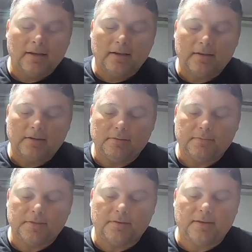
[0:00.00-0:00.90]

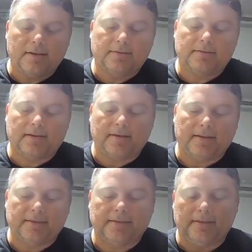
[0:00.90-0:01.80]
So that's how
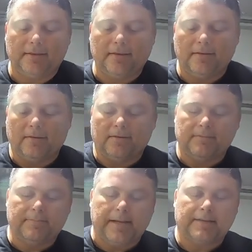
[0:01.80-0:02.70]
that's sitting there, all
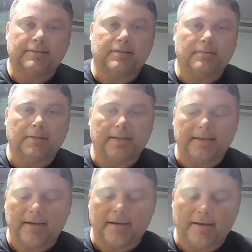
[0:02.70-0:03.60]
packaged up like
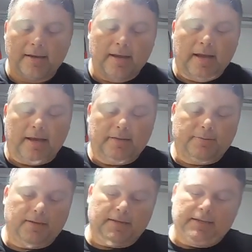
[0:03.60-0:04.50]
that. And it's
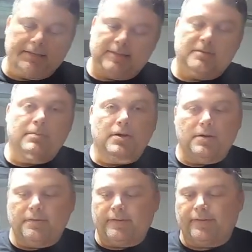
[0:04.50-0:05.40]
pretty easy to
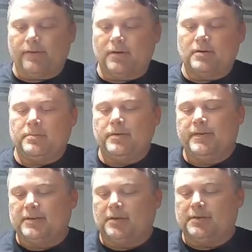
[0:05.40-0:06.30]
move. If I wanted to move
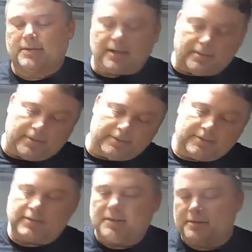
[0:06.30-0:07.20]
this whole setup, I'd
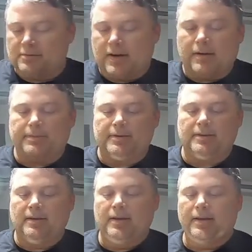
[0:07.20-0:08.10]
just unstrap
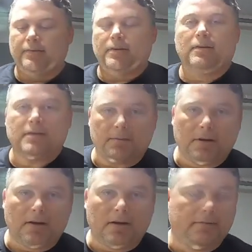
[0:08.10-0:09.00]
it. It would all come
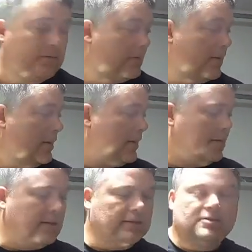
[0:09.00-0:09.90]
off,
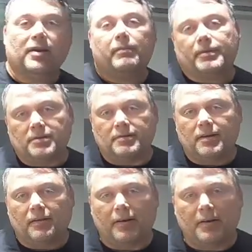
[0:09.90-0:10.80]
and then I could strap it to another